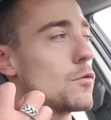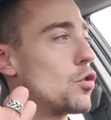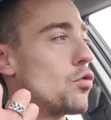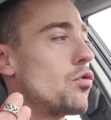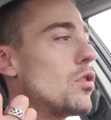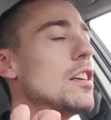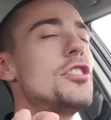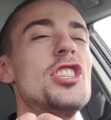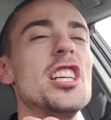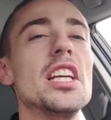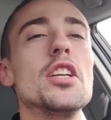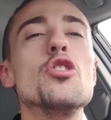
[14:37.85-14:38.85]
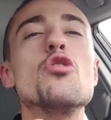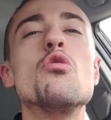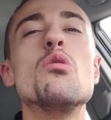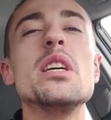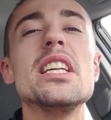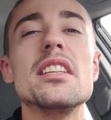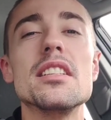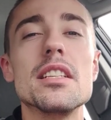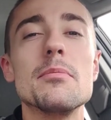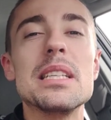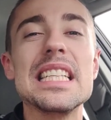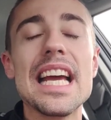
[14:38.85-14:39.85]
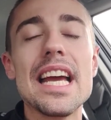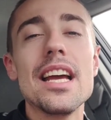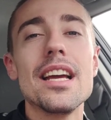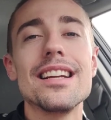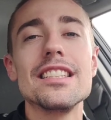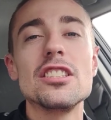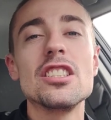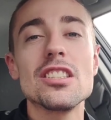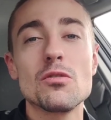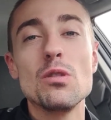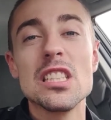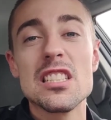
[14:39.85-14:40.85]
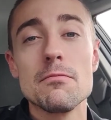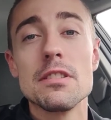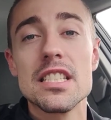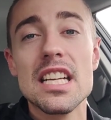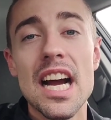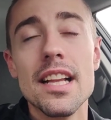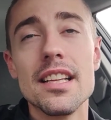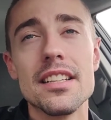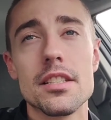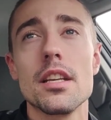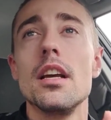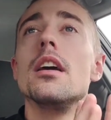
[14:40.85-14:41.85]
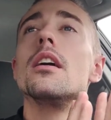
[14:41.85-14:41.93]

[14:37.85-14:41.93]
crushing noise in my head. I just want some silence.